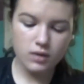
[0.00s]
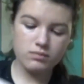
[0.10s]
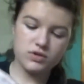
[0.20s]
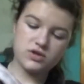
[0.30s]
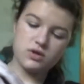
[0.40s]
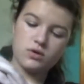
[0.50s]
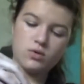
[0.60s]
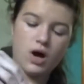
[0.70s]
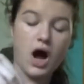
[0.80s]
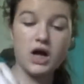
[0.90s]

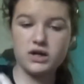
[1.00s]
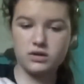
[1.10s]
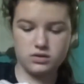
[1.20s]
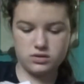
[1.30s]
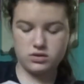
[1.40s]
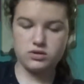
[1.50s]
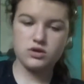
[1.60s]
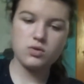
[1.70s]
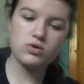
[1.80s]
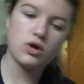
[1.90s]
So I
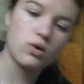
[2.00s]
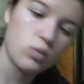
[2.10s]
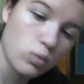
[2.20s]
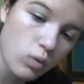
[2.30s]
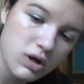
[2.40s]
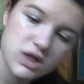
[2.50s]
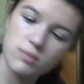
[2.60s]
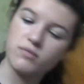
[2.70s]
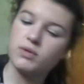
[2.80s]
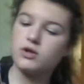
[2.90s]
don't know what type
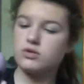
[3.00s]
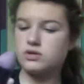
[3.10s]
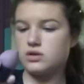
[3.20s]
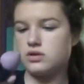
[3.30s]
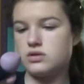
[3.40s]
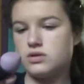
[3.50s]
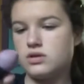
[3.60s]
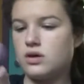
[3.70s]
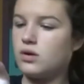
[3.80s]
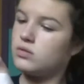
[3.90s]
of blender this is.
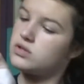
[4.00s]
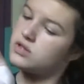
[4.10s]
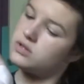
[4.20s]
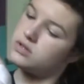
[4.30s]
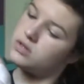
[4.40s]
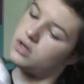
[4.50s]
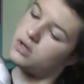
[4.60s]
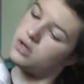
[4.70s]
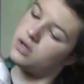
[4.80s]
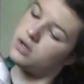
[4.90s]
Oh, this is
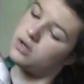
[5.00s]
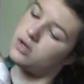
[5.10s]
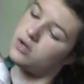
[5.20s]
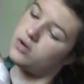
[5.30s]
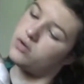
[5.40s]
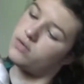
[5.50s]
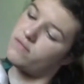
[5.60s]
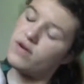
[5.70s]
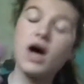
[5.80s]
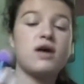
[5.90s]

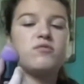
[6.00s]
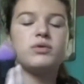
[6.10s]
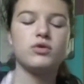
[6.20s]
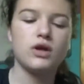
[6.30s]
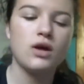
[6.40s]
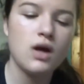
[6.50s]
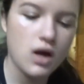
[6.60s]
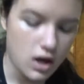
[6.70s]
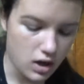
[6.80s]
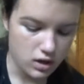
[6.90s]
Revive Beauty,
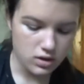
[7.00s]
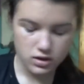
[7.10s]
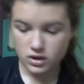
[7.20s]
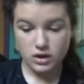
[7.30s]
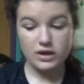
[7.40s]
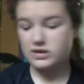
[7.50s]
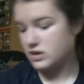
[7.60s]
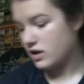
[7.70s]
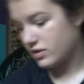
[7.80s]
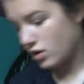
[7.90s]
and it's
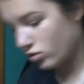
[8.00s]
not that